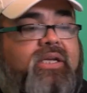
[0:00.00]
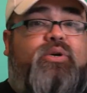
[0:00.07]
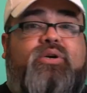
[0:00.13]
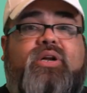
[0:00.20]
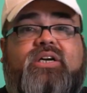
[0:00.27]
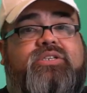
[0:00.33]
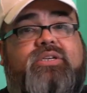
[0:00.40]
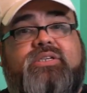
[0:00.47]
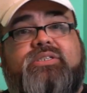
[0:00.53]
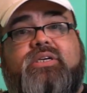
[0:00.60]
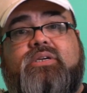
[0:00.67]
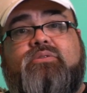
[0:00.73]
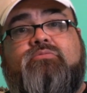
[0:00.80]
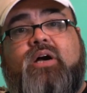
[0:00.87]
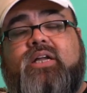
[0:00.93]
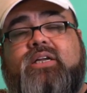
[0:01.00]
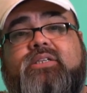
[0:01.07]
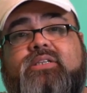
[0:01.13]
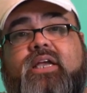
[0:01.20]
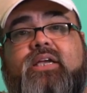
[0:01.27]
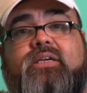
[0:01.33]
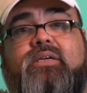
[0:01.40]
Production is going to want to
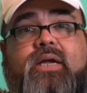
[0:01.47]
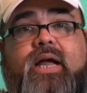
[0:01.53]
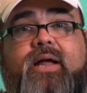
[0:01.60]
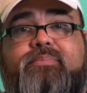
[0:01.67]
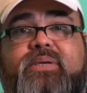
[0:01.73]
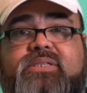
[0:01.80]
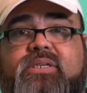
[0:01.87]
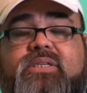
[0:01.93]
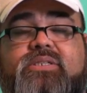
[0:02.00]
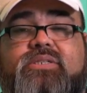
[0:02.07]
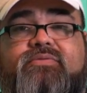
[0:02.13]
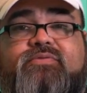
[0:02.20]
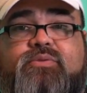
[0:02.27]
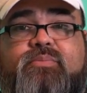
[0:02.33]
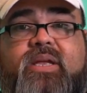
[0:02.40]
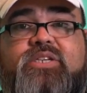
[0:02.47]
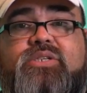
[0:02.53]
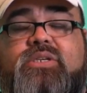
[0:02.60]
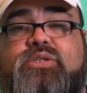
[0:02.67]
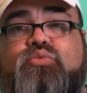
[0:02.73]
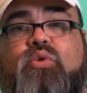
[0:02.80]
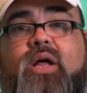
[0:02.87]
take copies of this
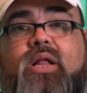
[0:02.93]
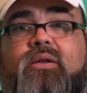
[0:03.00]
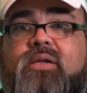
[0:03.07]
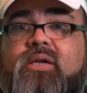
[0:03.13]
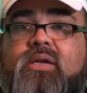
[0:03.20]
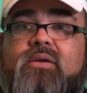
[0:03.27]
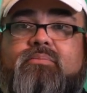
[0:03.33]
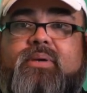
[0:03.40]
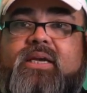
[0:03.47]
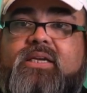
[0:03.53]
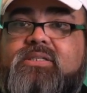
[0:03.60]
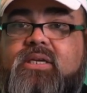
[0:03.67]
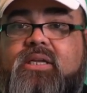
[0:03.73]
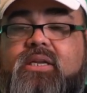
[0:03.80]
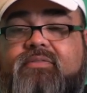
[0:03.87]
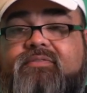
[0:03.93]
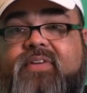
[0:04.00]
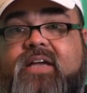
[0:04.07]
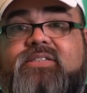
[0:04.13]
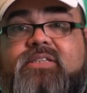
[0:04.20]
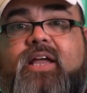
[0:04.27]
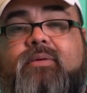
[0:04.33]
information as well, because it
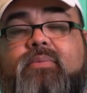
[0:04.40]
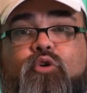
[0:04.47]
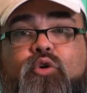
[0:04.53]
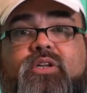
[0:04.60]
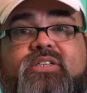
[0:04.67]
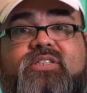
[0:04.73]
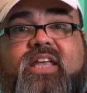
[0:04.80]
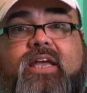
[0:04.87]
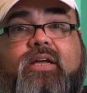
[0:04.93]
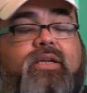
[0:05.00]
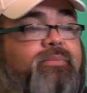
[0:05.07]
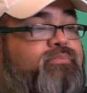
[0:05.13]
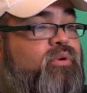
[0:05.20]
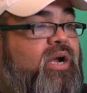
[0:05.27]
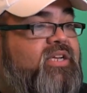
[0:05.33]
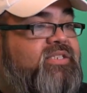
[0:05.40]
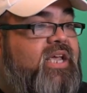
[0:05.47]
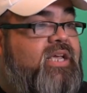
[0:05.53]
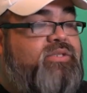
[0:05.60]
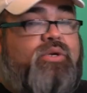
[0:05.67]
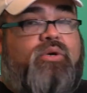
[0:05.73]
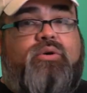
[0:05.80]
affects them for the scale-up
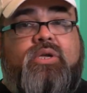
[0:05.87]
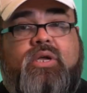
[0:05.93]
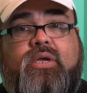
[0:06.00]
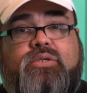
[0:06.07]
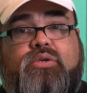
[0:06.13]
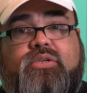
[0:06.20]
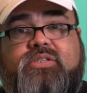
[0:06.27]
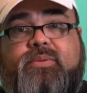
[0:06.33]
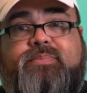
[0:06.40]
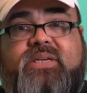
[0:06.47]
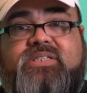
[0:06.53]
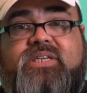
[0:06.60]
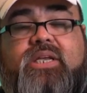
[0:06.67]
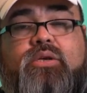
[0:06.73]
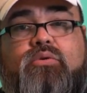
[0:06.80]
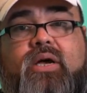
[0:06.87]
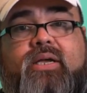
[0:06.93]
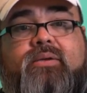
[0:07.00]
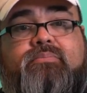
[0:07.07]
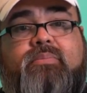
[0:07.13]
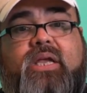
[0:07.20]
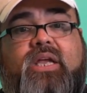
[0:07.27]
process. So as a
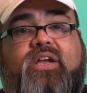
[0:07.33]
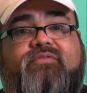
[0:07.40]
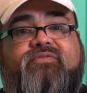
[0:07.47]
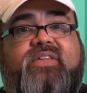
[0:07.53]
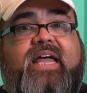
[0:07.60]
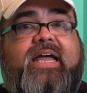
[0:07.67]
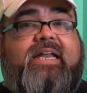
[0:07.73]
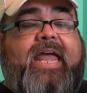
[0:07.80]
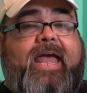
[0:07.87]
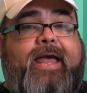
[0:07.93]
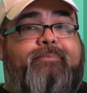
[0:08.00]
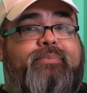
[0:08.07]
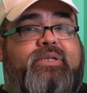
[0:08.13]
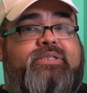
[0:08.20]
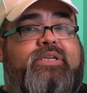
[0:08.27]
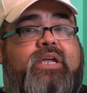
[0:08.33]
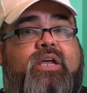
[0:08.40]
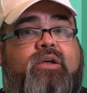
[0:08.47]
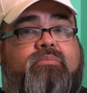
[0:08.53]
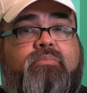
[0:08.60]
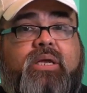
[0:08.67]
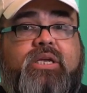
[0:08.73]
PCQI, if that happens,
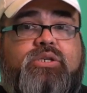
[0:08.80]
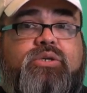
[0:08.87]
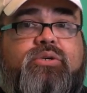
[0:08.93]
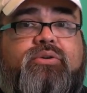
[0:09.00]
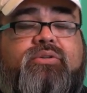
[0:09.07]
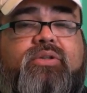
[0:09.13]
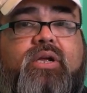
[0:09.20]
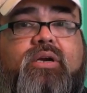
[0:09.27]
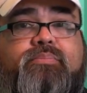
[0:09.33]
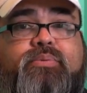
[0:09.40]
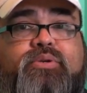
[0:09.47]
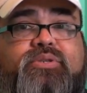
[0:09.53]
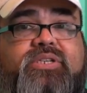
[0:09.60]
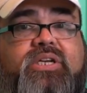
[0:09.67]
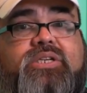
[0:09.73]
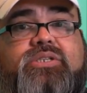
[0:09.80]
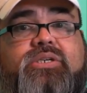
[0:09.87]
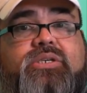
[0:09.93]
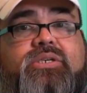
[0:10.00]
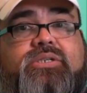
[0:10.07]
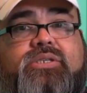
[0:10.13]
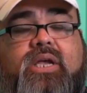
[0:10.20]
make sure their
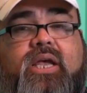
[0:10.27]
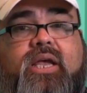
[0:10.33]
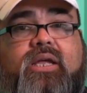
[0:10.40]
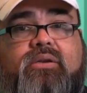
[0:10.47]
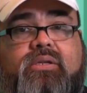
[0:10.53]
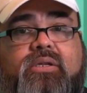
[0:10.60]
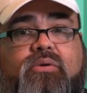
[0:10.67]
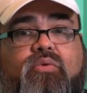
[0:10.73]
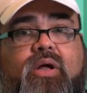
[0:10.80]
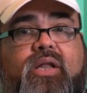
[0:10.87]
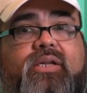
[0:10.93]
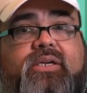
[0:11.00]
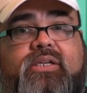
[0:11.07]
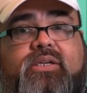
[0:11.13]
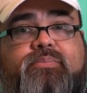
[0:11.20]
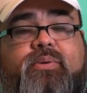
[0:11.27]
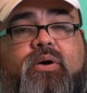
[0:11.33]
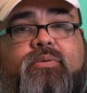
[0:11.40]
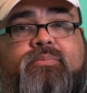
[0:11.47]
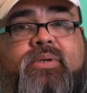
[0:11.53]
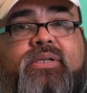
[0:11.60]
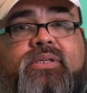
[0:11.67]
procedures and the quality
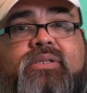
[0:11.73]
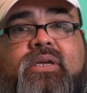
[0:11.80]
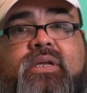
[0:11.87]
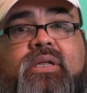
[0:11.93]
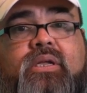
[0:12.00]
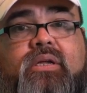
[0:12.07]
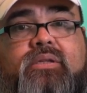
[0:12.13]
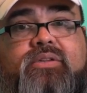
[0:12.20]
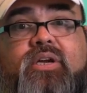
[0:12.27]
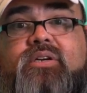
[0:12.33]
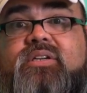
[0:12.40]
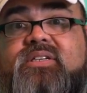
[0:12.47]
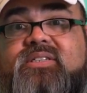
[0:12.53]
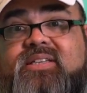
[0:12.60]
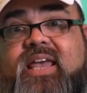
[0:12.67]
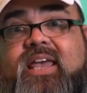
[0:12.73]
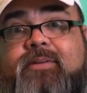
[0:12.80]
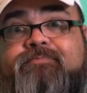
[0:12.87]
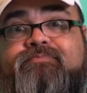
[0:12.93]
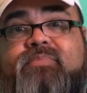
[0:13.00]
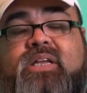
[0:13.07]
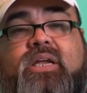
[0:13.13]
department, they're the same.